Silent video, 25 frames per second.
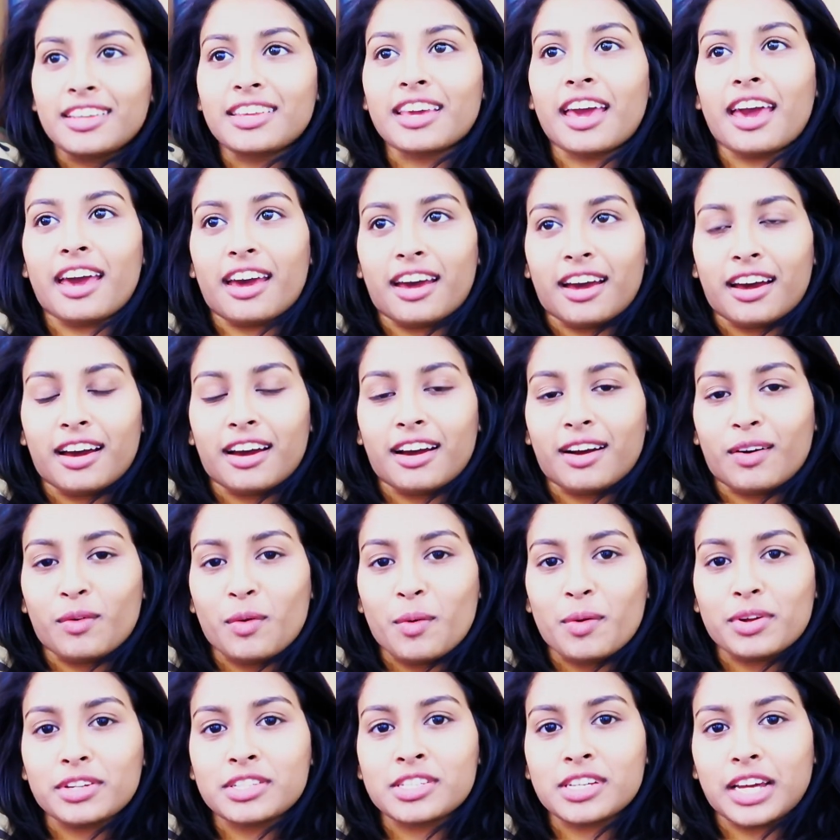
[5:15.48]
Yeah,
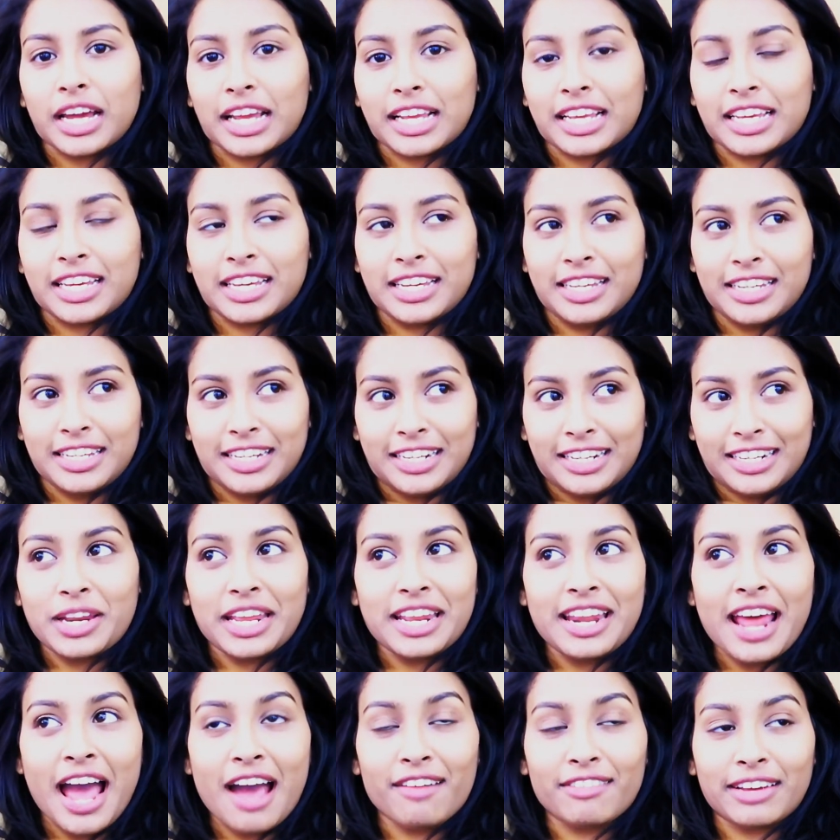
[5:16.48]
we went to IKEA.
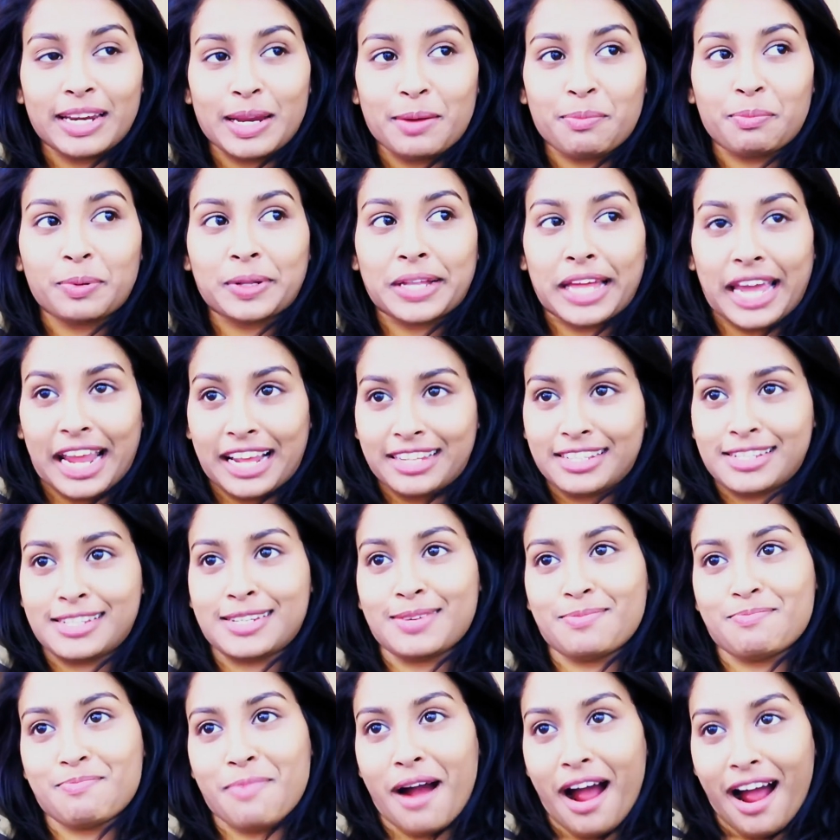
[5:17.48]
We didn't have any plans
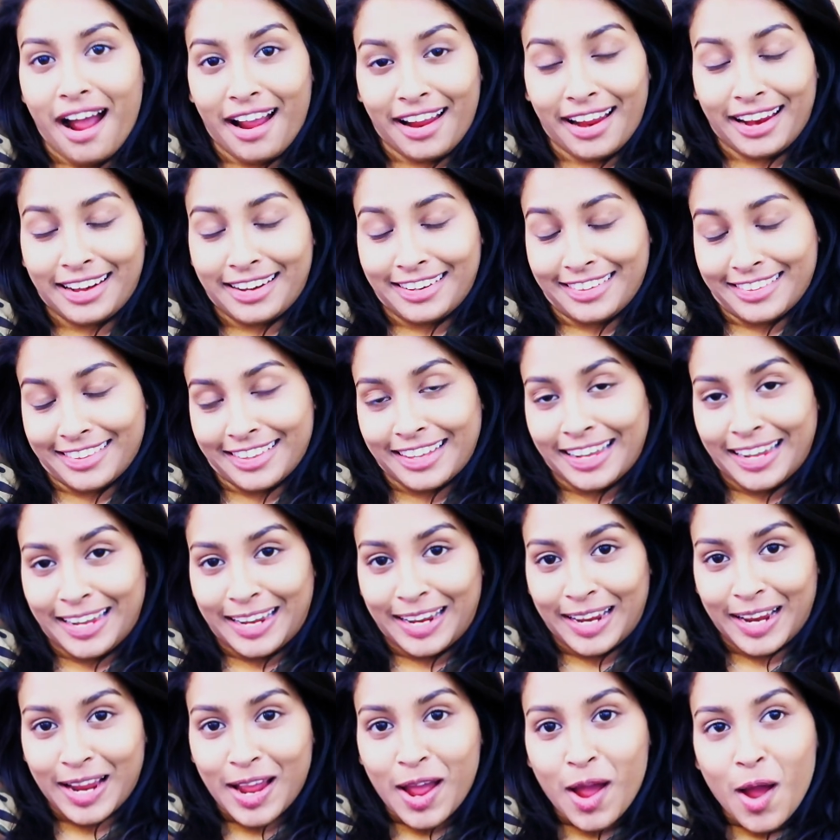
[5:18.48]
to buy anything,
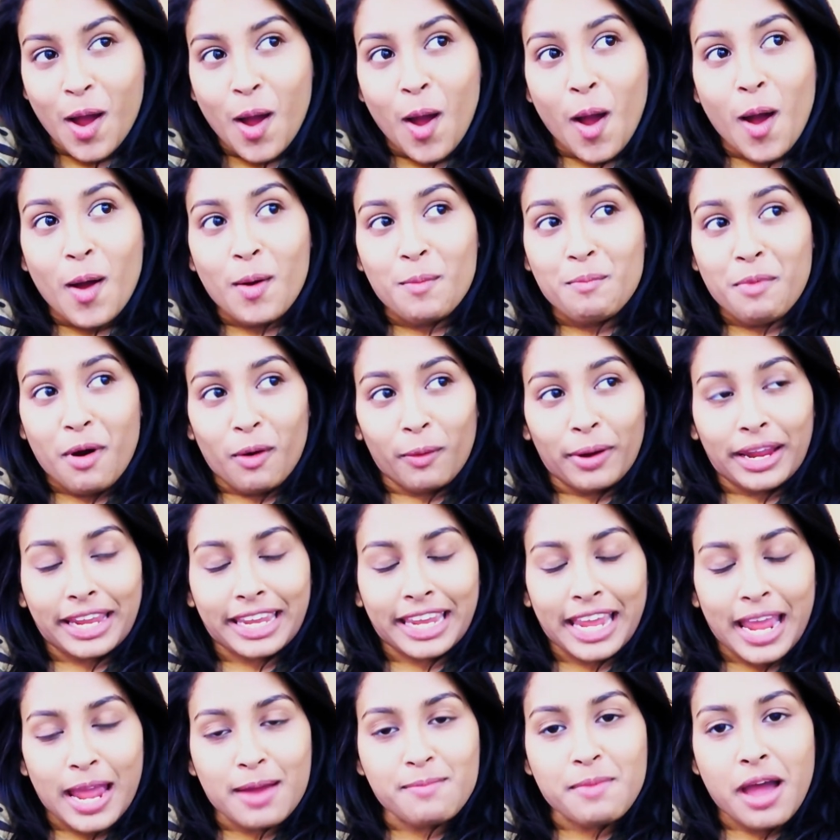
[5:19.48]
but we
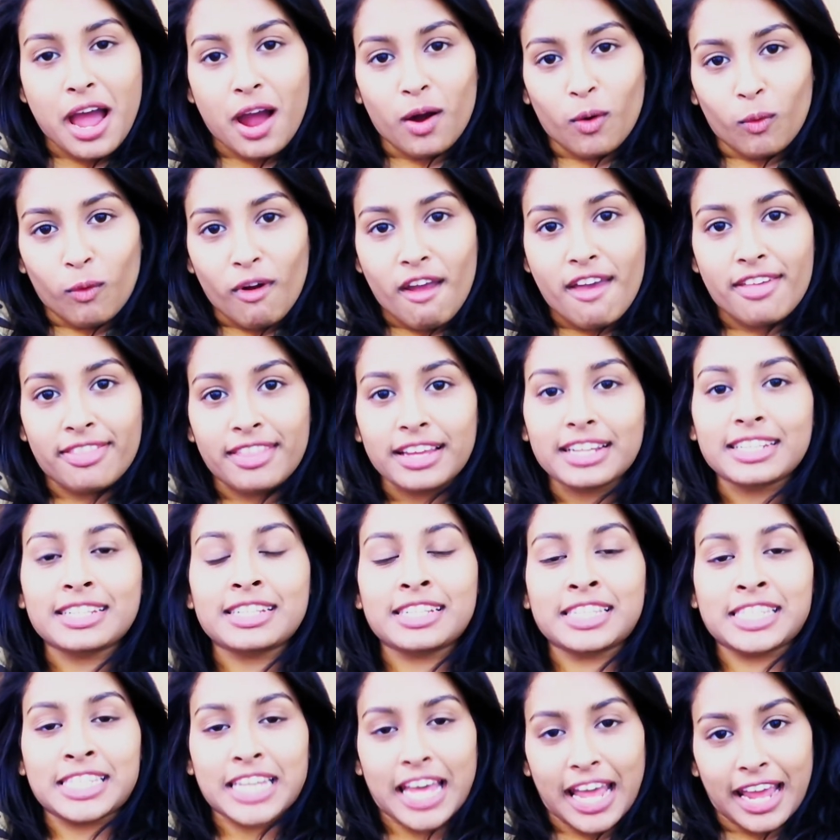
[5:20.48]
came out with
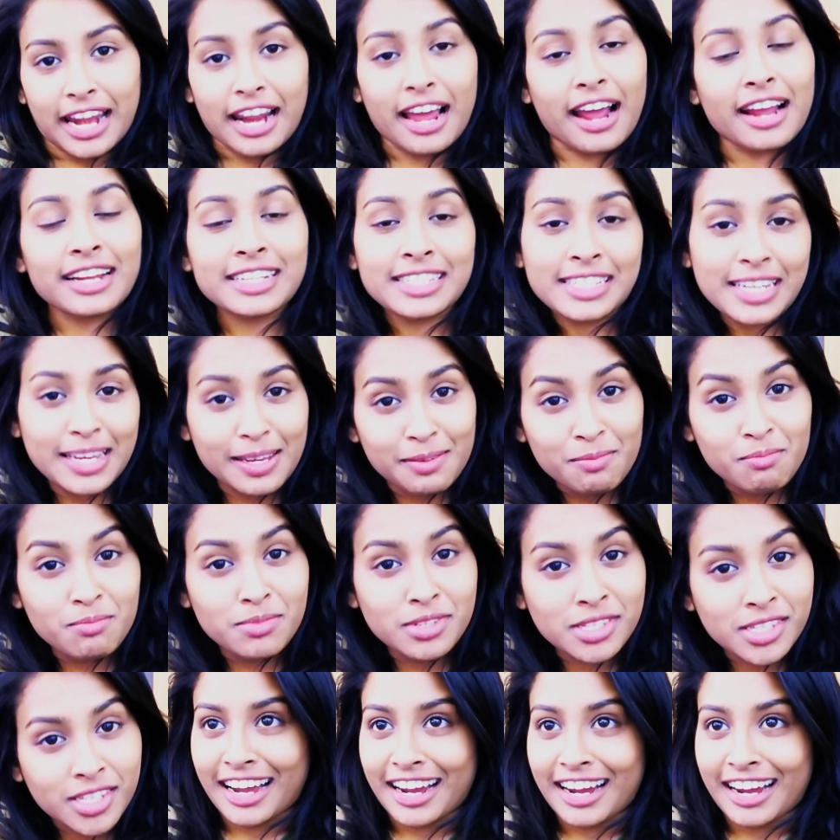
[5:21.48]
10 items.